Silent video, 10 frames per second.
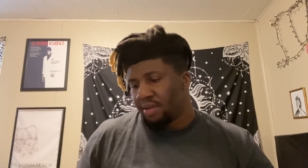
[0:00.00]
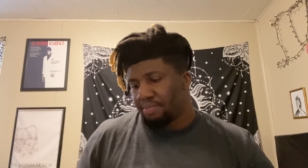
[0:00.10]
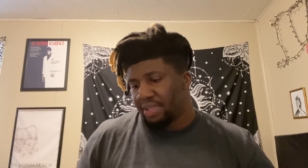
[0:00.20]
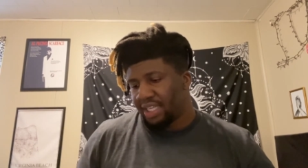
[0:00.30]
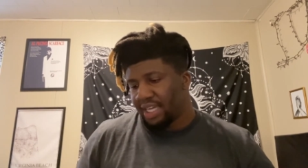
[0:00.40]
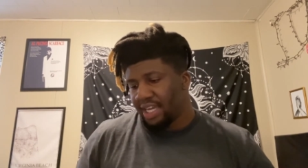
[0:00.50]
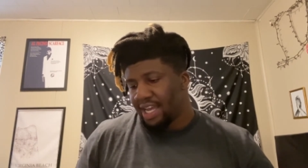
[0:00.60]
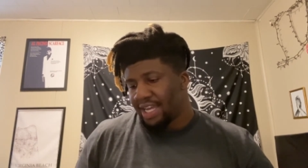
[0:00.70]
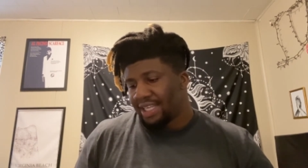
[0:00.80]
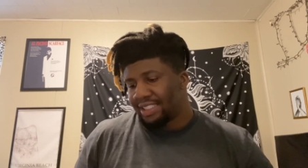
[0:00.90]
but yeah,
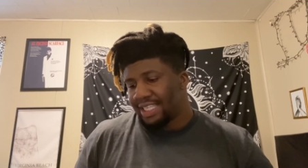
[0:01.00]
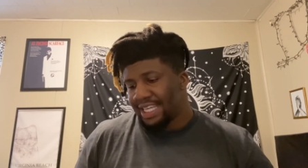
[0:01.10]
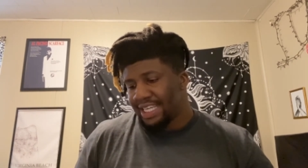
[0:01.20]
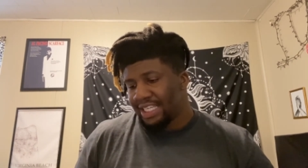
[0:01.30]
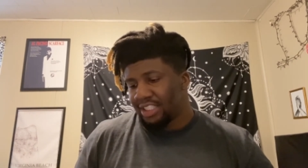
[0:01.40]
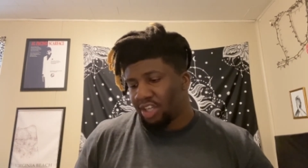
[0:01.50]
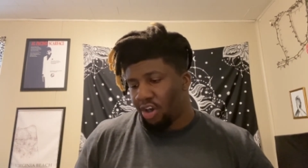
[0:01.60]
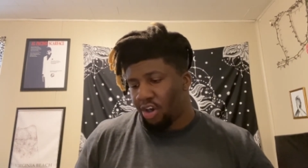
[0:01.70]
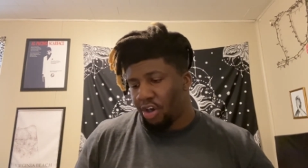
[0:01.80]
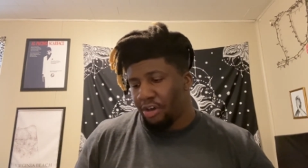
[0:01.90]
these
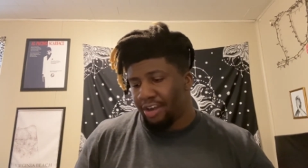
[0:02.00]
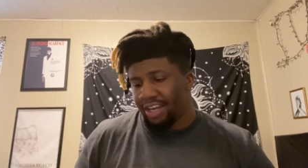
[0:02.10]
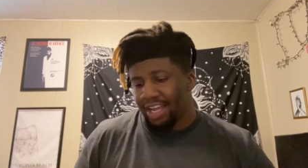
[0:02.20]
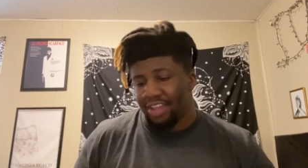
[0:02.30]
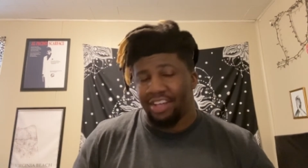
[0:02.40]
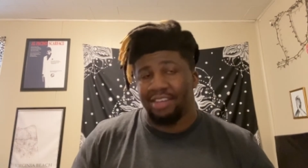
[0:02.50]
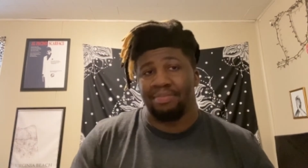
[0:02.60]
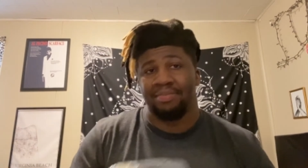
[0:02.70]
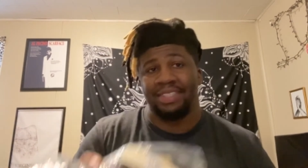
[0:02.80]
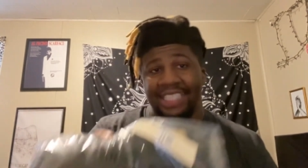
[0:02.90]
are leather
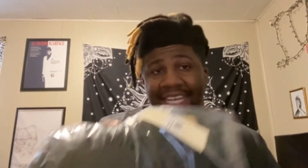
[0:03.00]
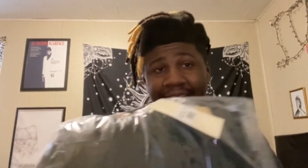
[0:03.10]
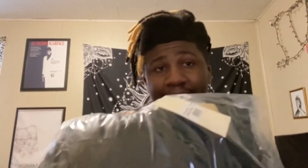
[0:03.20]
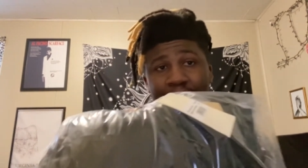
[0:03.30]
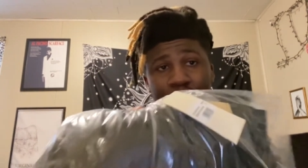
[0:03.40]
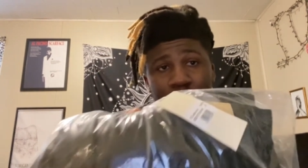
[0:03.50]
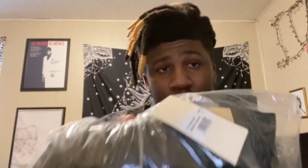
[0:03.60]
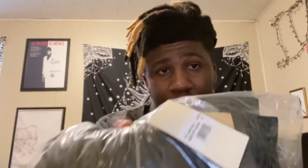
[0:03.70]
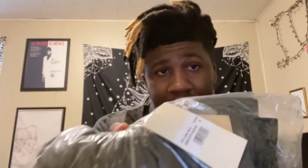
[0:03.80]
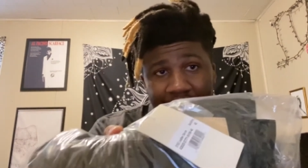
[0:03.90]
denim jeans.